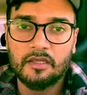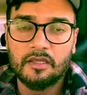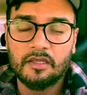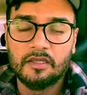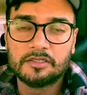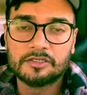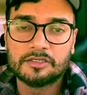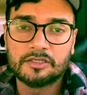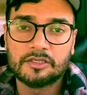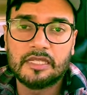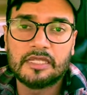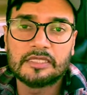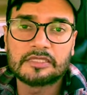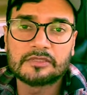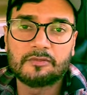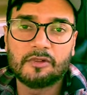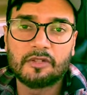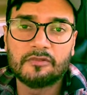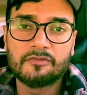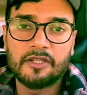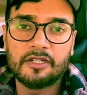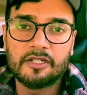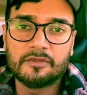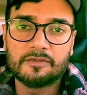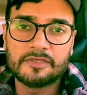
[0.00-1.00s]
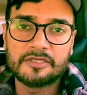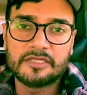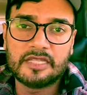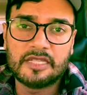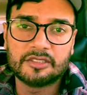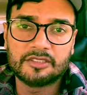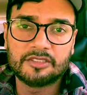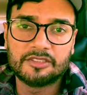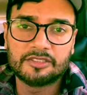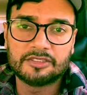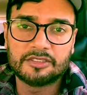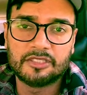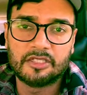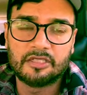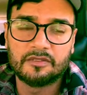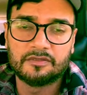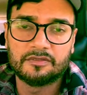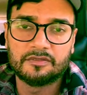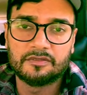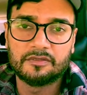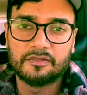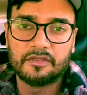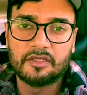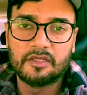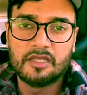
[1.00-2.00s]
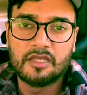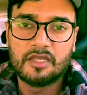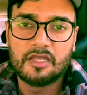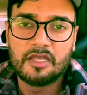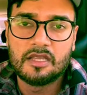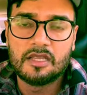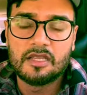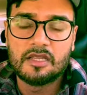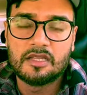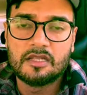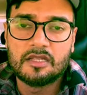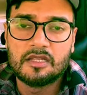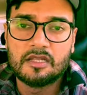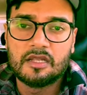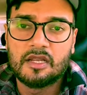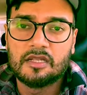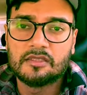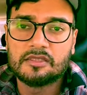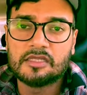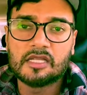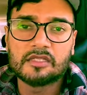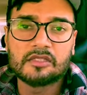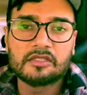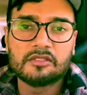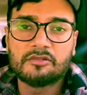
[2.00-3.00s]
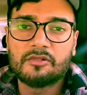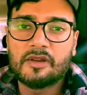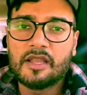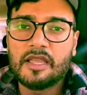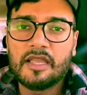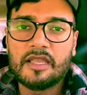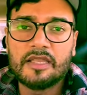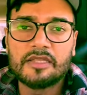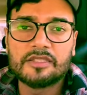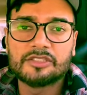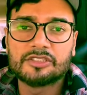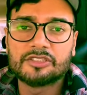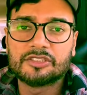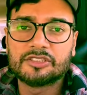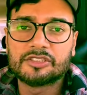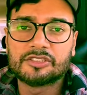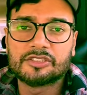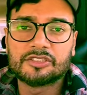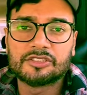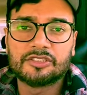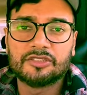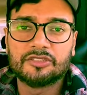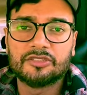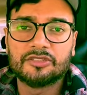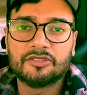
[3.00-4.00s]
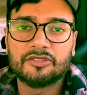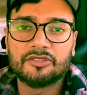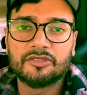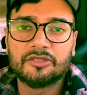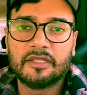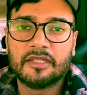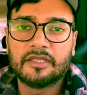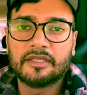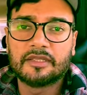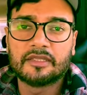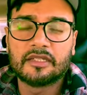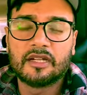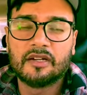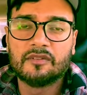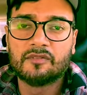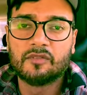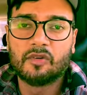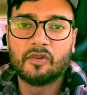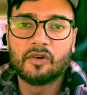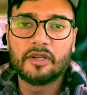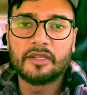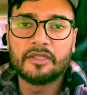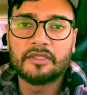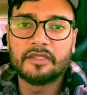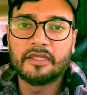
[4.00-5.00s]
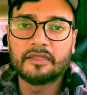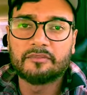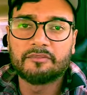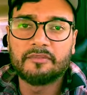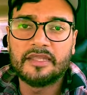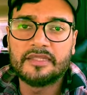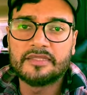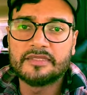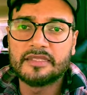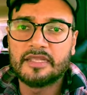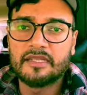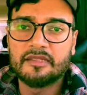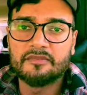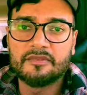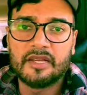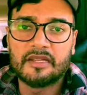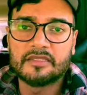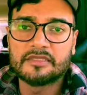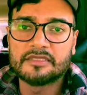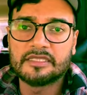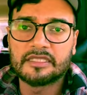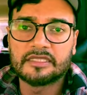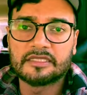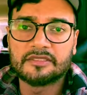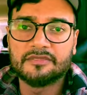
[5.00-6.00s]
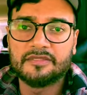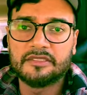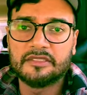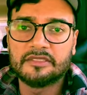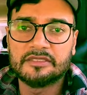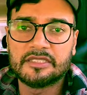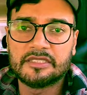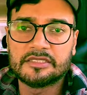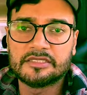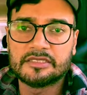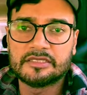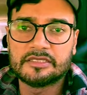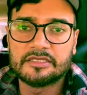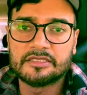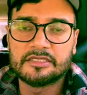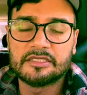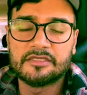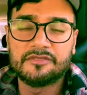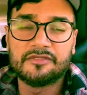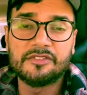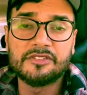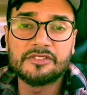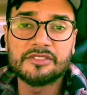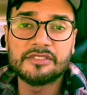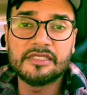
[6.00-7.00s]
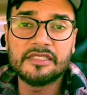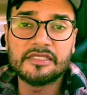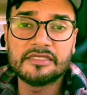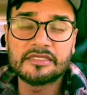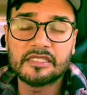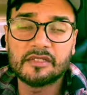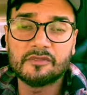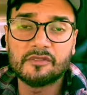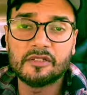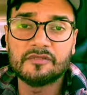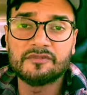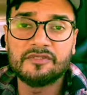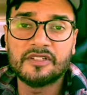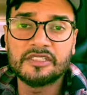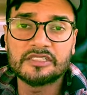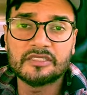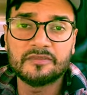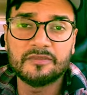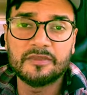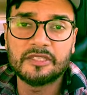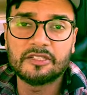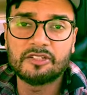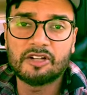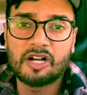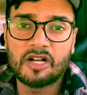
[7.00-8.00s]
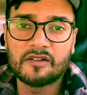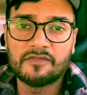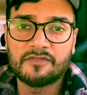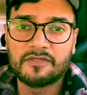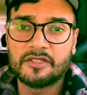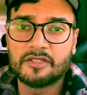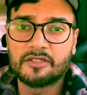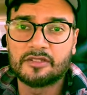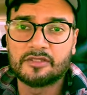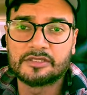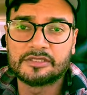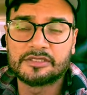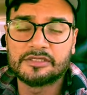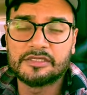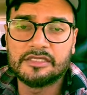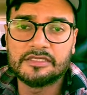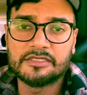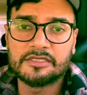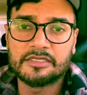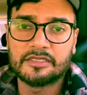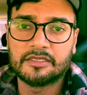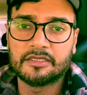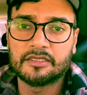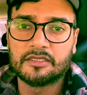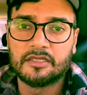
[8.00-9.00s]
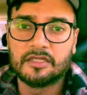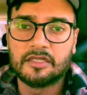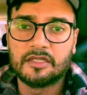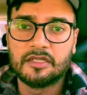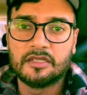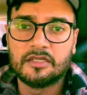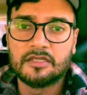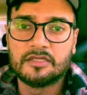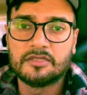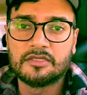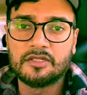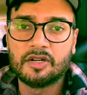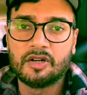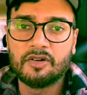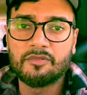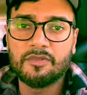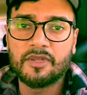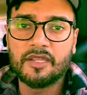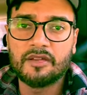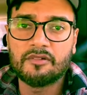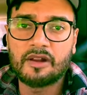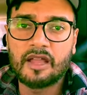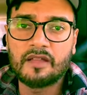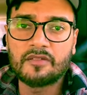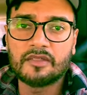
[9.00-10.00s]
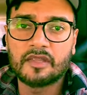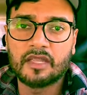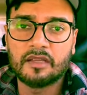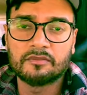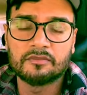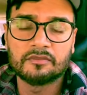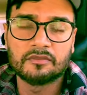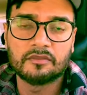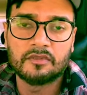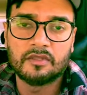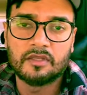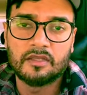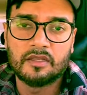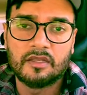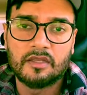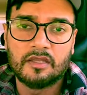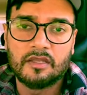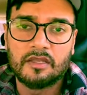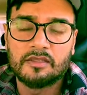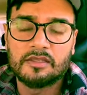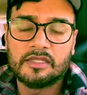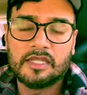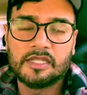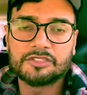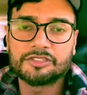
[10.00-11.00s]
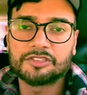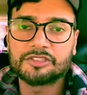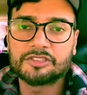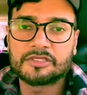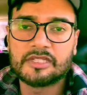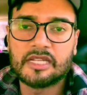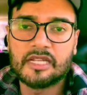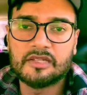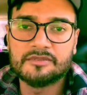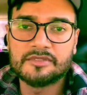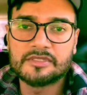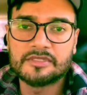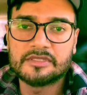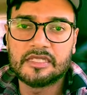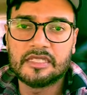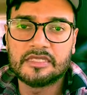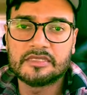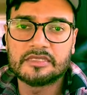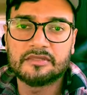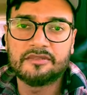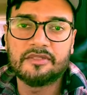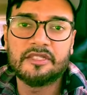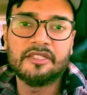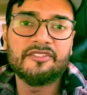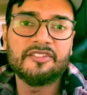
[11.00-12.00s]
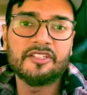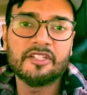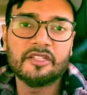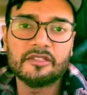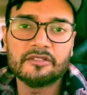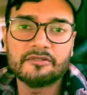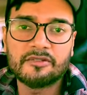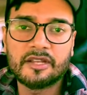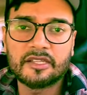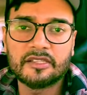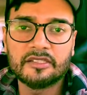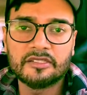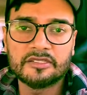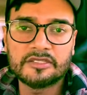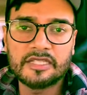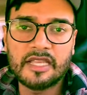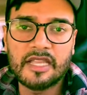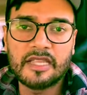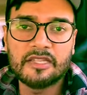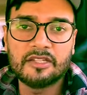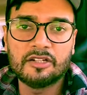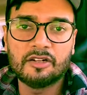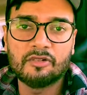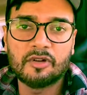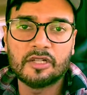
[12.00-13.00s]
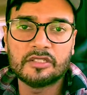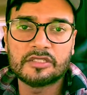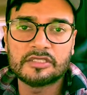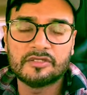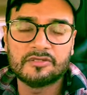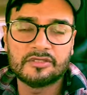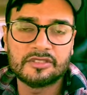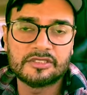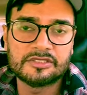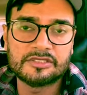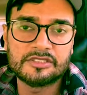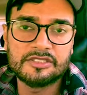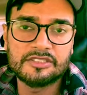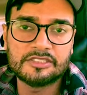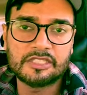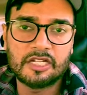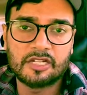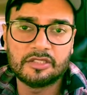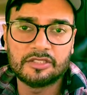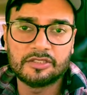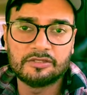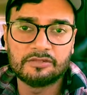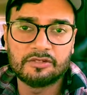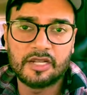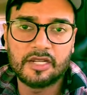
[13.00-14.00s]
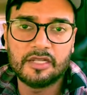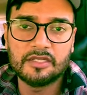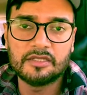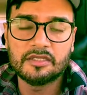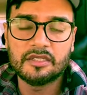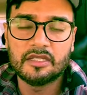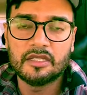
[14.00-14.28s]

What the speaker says: So that's one way to protect yourself. Another way is just to like avoid, like maintain about 6 feet of distance. If you see someone visibly coughing or sneezing, don't be around them. That's just common sense. I mean, even on a regular day, you don't want someone to sneeze on you, right?